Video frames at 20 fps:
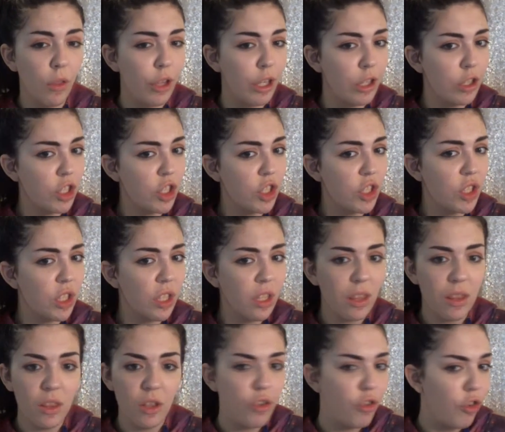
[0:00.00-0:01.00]
They're
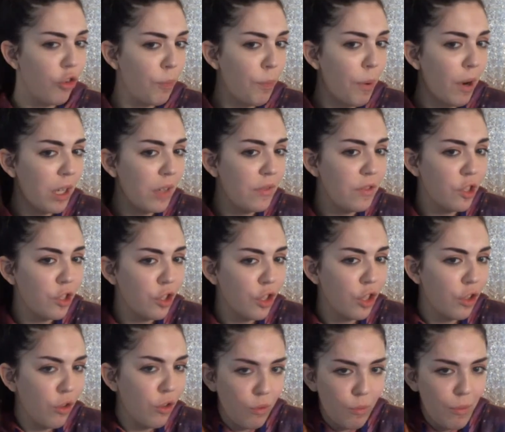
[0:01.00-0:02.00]
just part of your
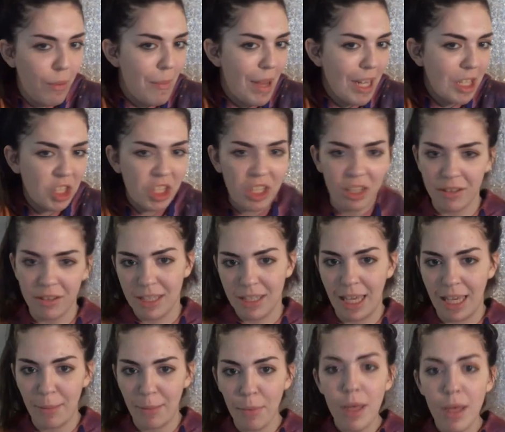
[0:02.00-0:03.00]
little imaginary
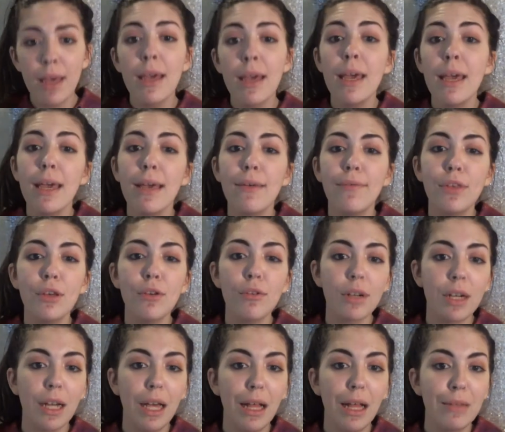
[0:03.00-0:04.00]
game. If you
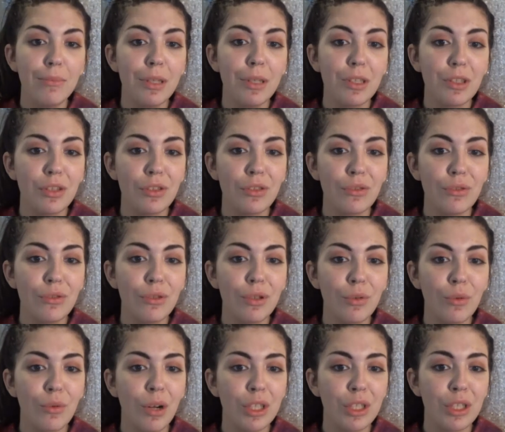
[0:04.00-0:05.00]
are an elementary
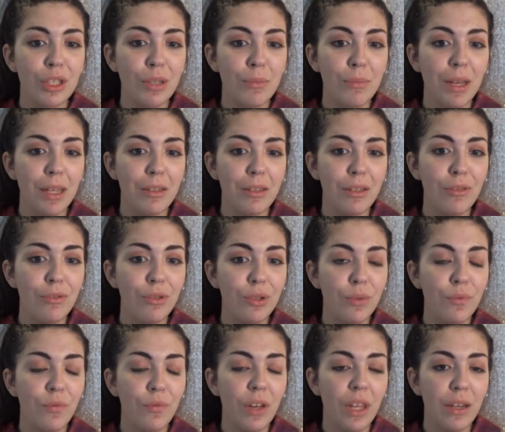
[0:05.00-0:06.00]
schooler watching my
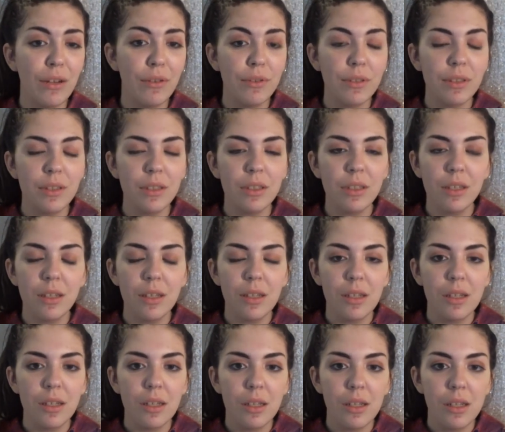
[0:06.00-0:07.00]
YouTube videos,
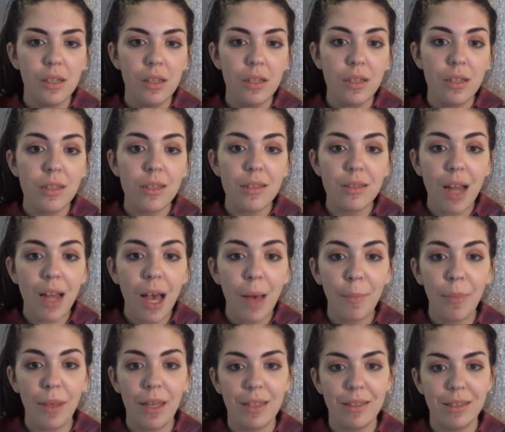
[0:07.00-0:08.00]
stop
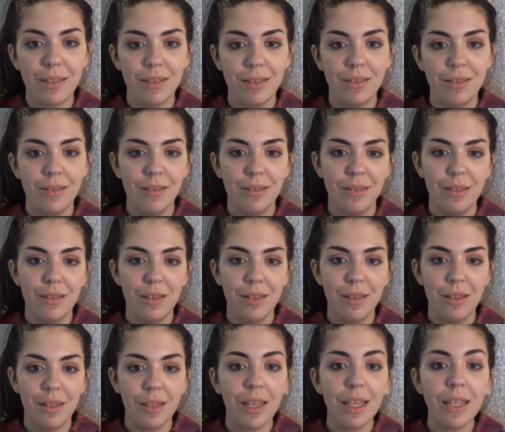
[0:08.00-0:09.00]
it.
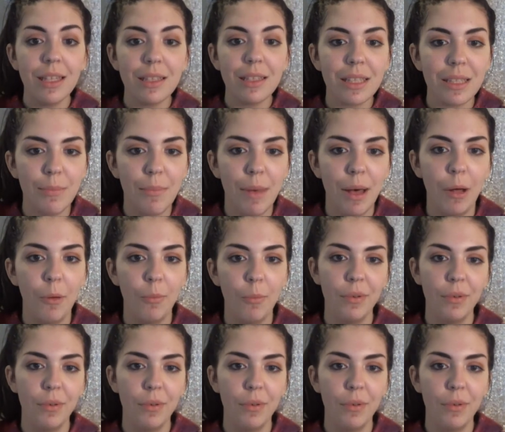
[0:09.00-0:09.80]
Get some help.